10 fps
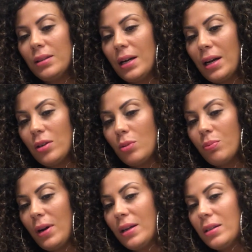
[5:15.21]
that you're
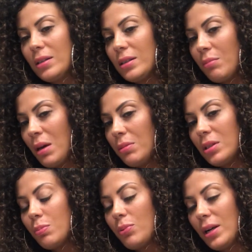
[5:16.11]
pregnant, and maybe
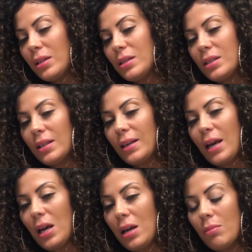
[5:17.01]
this pregnancy
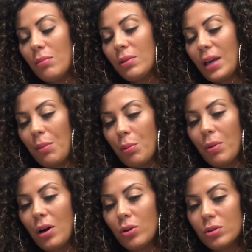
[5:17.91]
came
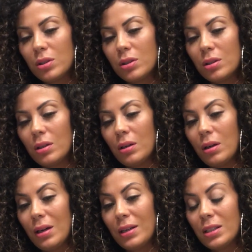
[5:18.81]
about
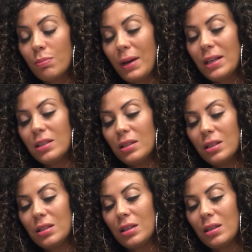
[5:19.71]

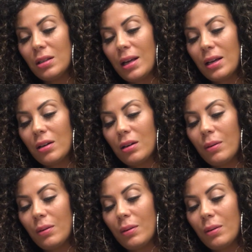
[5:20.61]
unexpected, and like